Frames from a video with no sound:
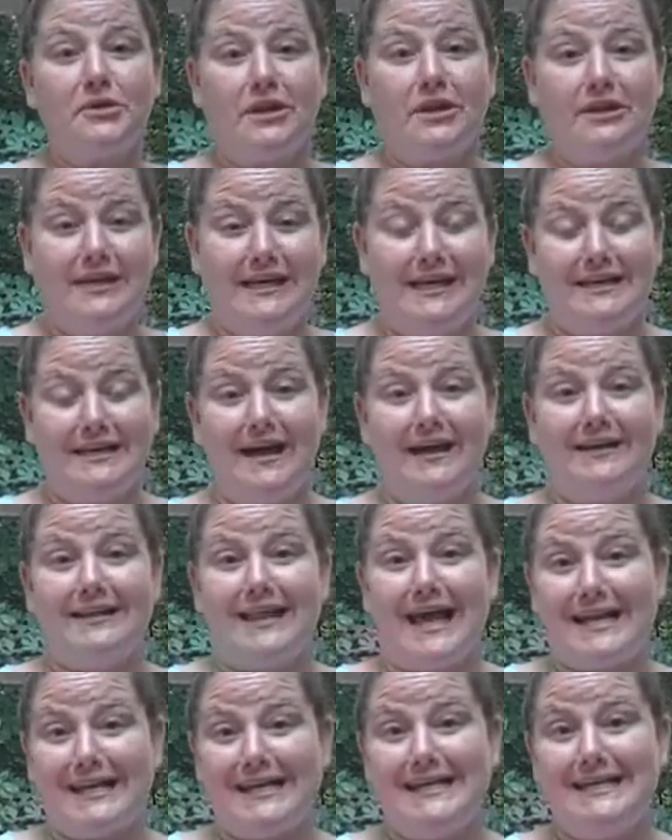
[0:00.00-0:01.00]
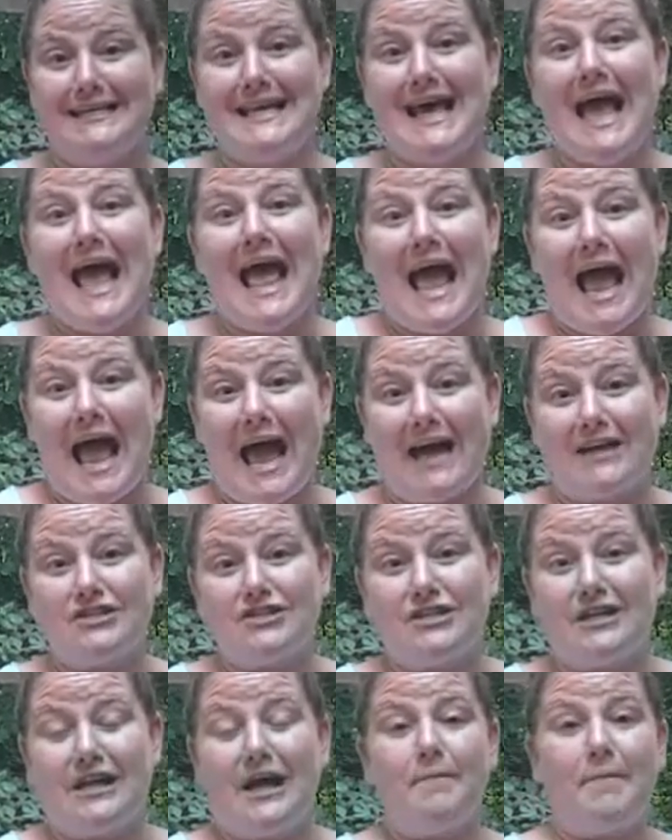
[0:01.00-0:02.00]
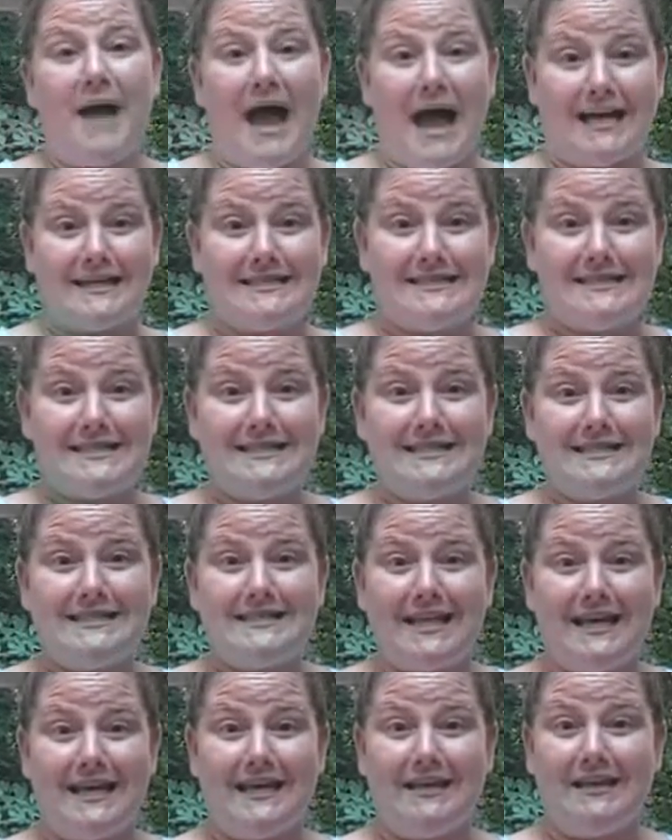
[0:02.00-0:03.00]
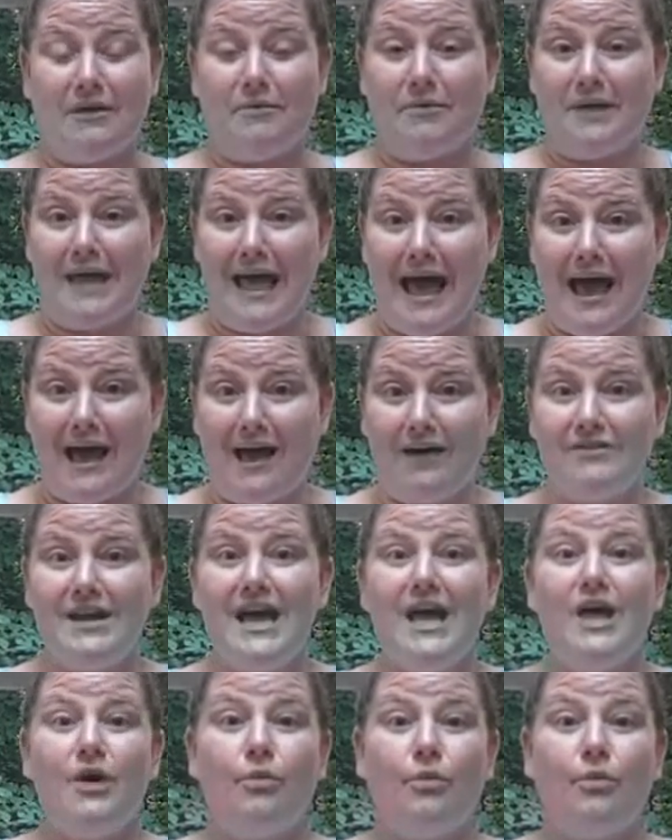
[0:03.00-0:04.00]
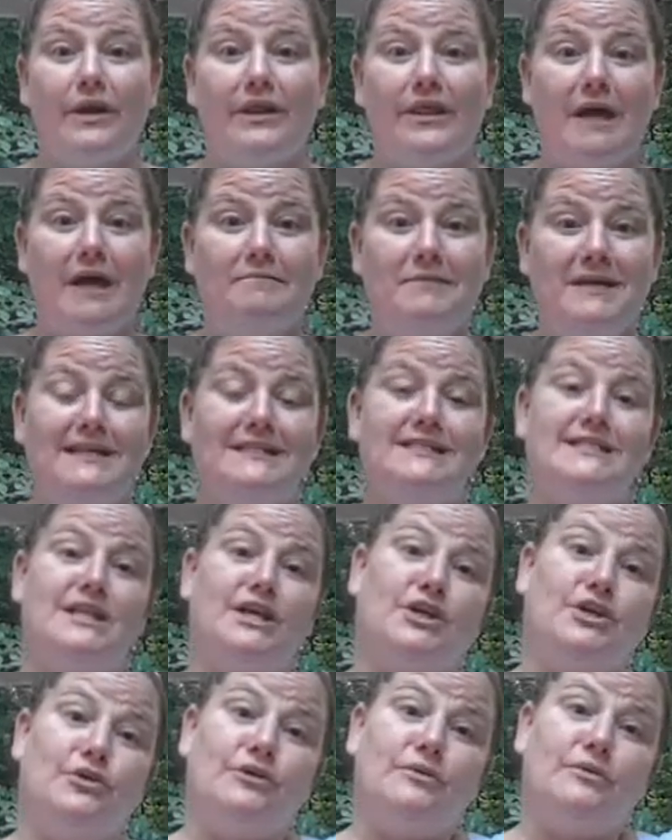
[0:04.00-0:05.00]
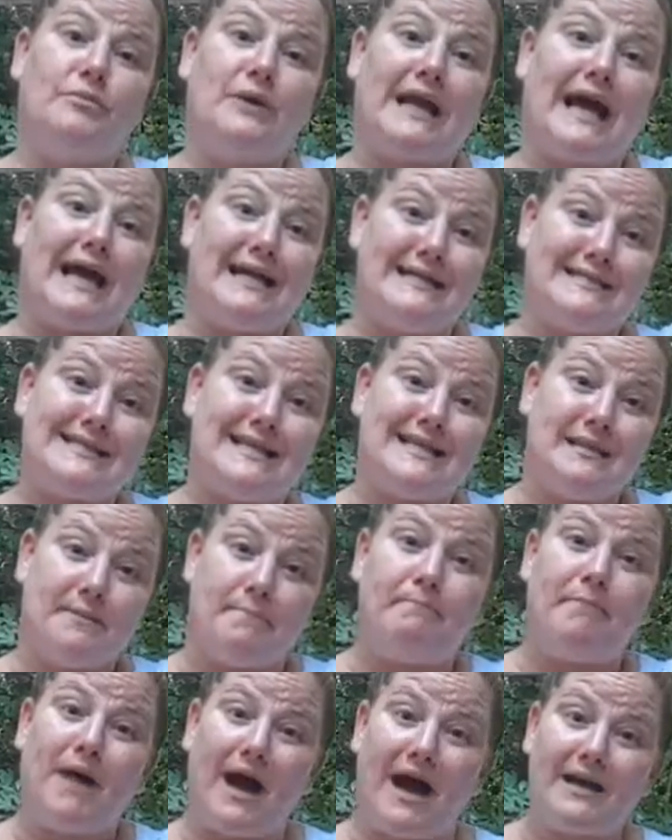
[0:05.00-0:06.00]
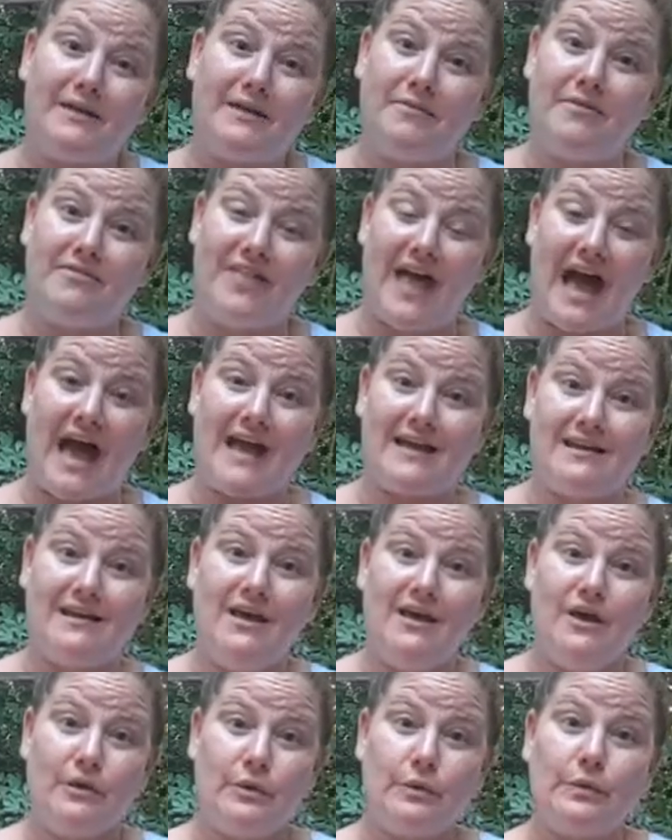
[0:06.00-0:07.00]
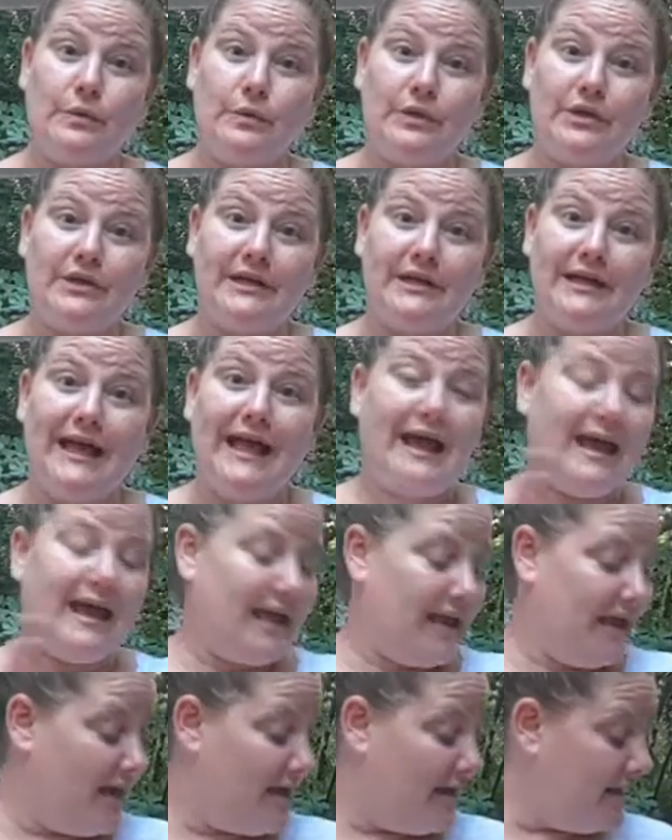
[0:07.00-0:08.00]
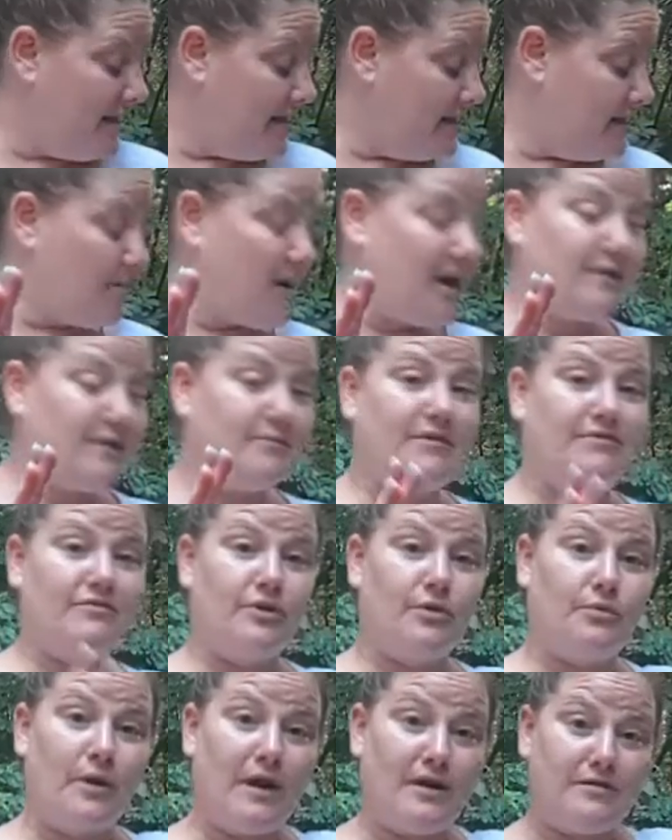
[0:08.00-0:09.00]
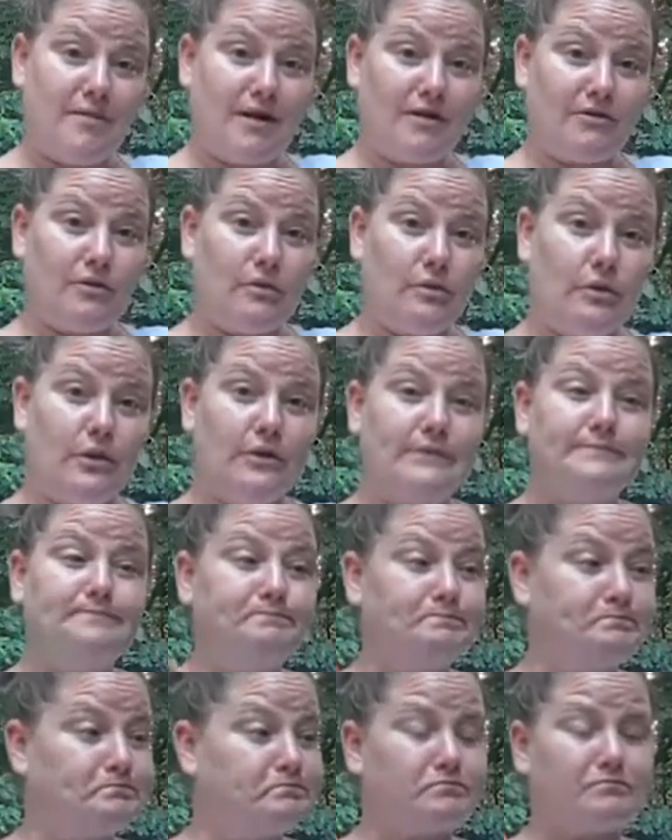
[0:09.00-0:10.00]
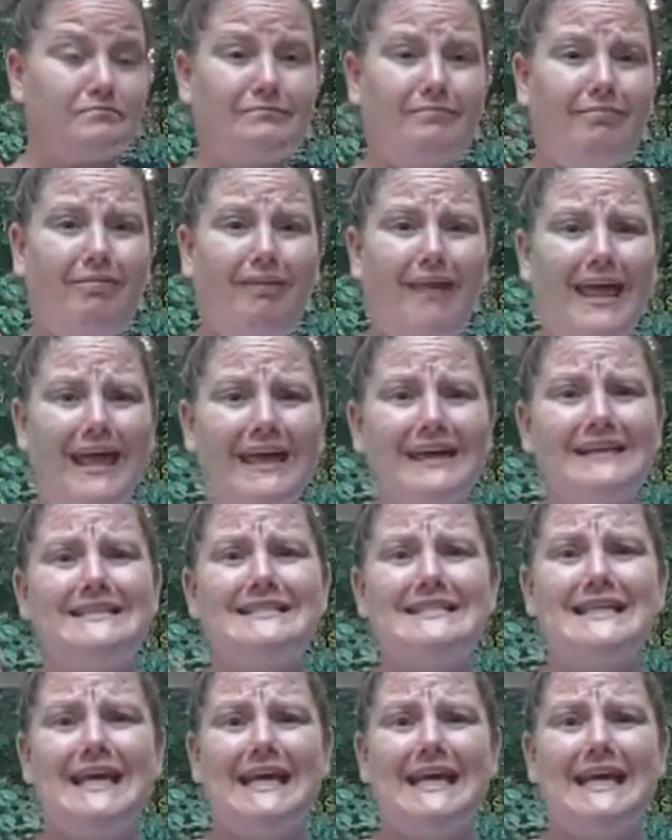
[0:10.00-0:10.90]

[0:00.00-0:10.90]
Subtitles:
our leak lock, that is actually a patented thing that we have, where that means that you can put ice in the bottom of that cooler, and in the bottom of your roundabout cooler, and